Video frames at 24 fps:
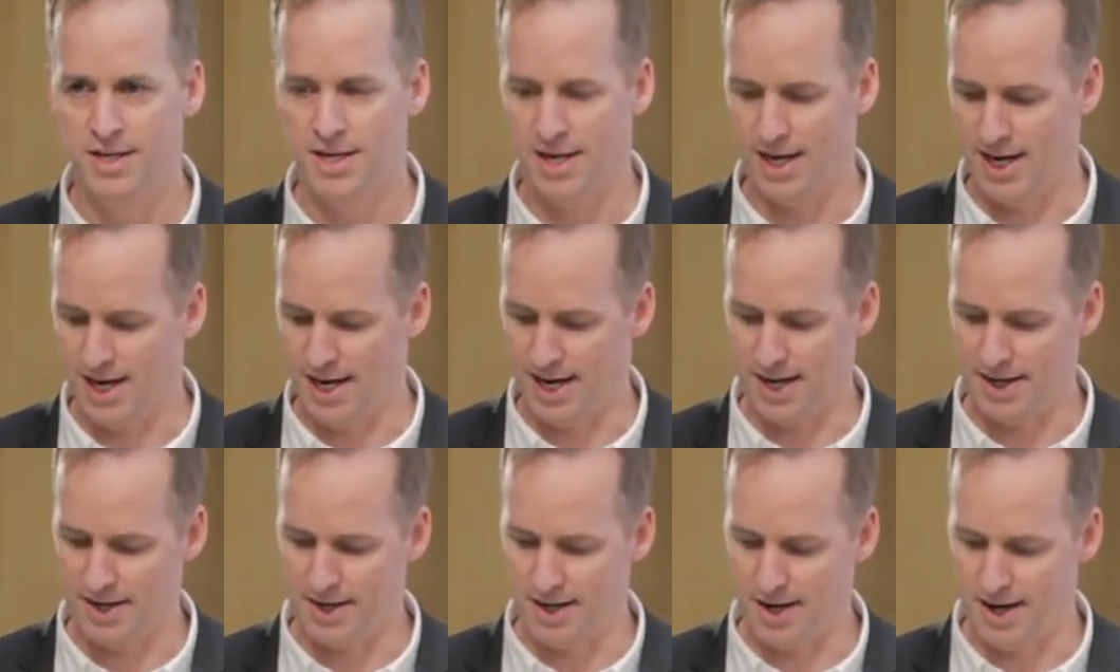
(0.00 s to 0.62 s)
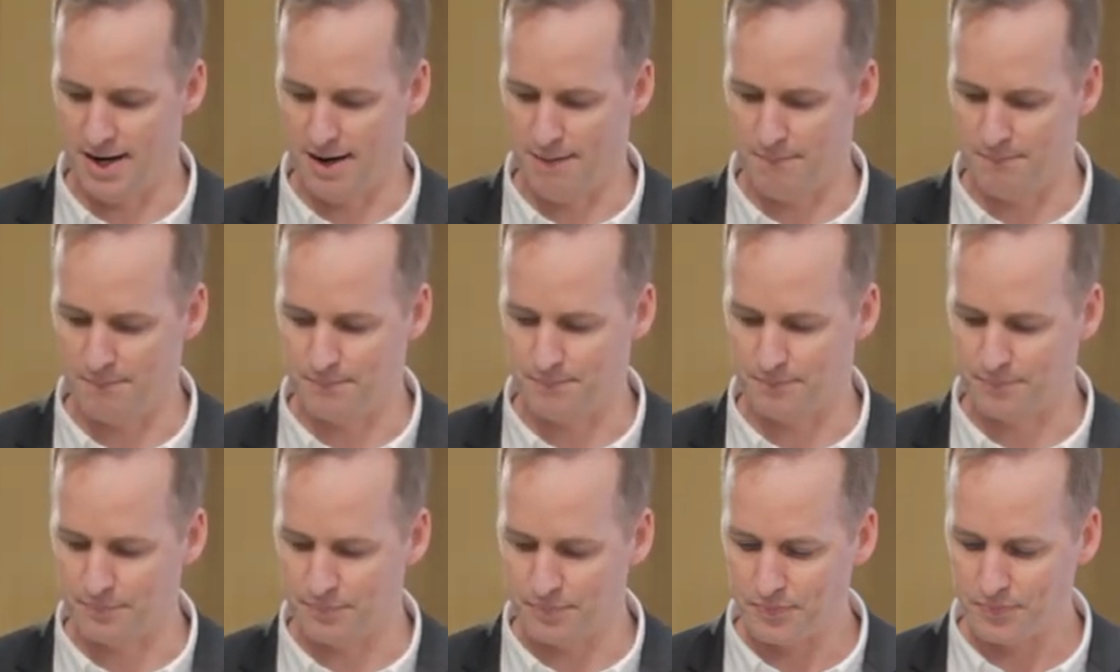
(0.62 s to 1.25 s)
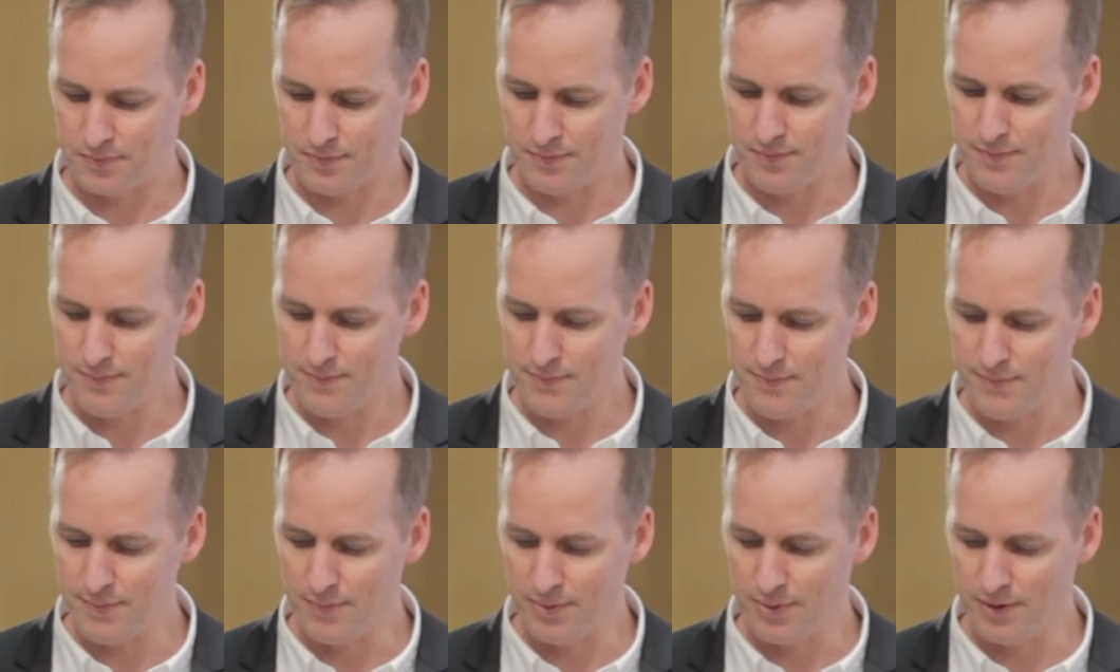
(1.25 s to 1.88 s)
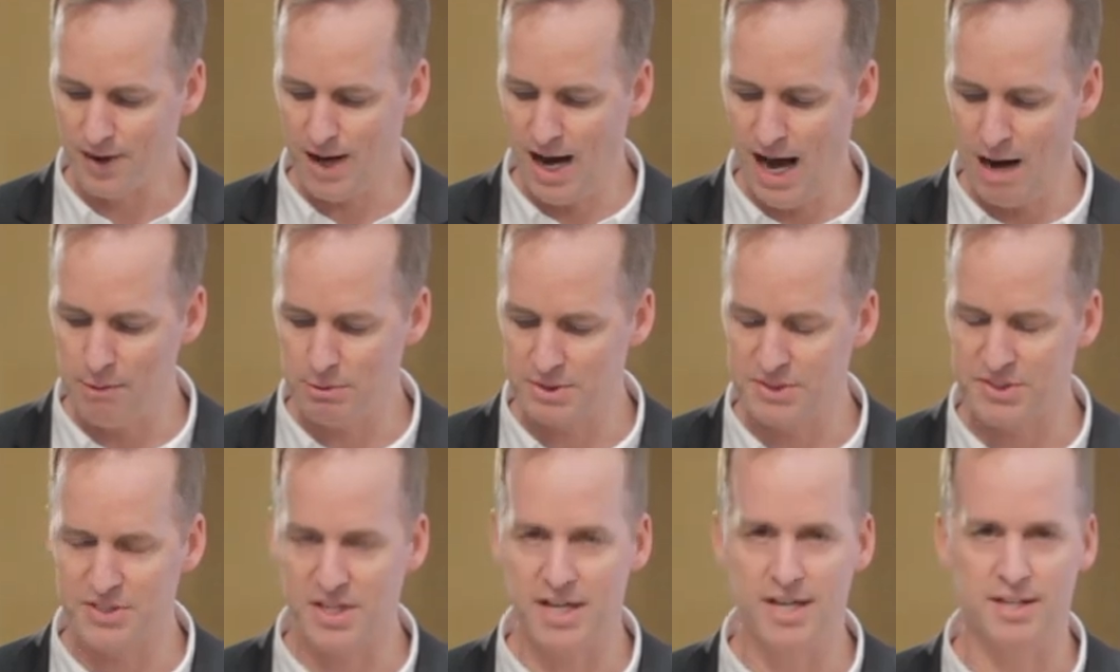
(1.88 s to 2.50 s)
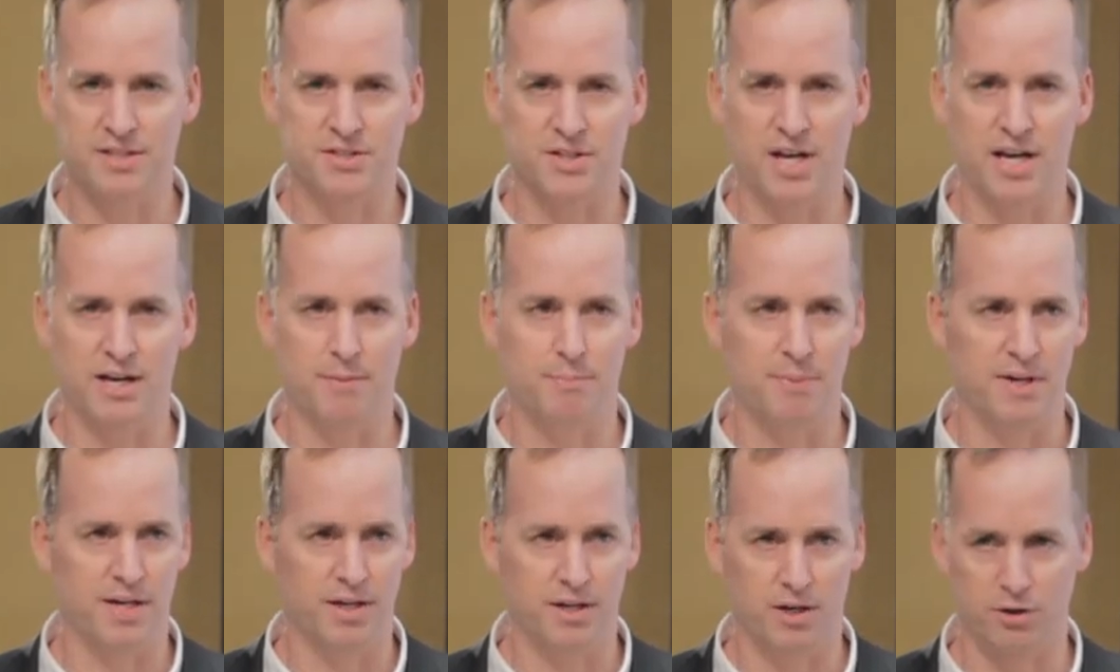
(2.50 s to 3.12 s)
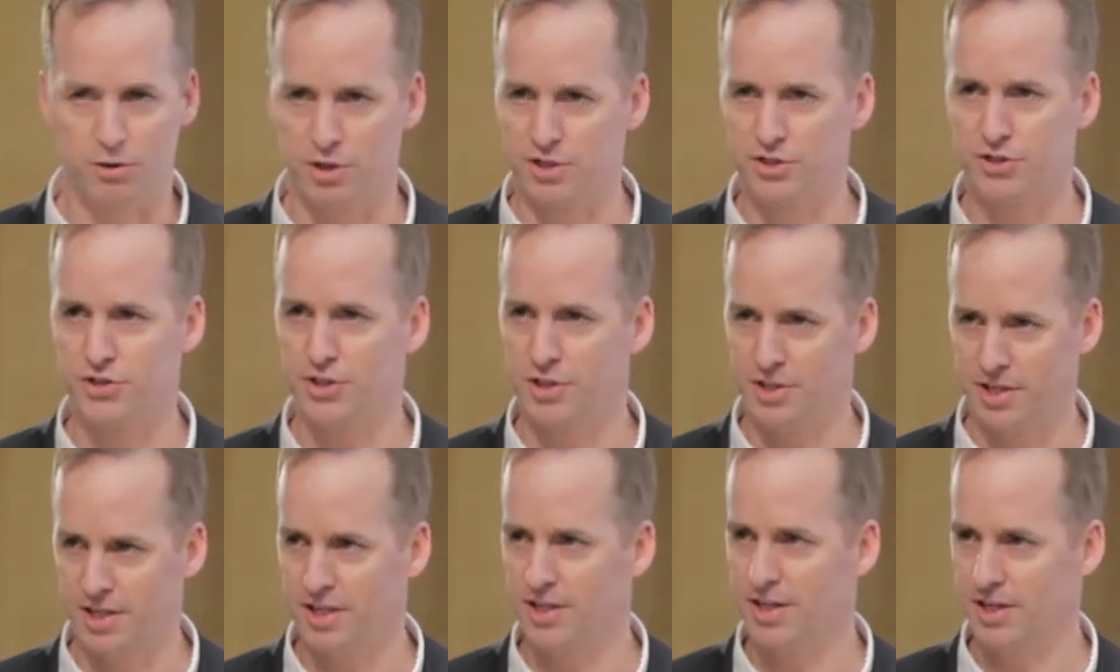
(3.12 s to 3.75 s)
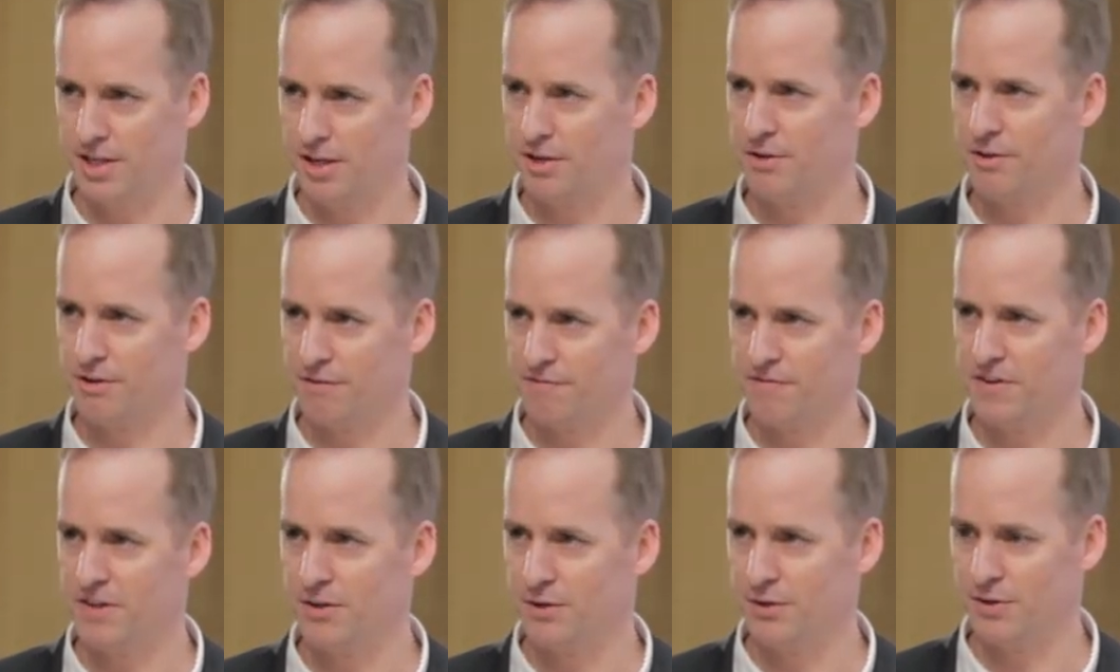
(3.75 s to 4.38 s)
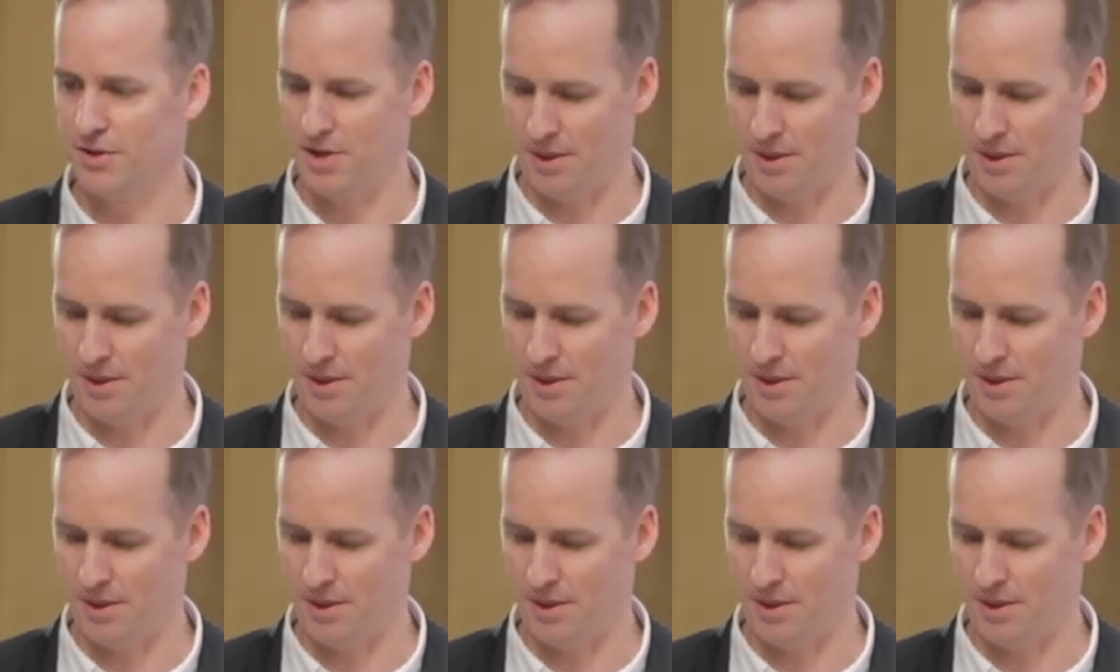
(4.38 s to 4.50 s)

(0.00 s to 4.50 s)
And um, I would say it's like being a Christian in any other field.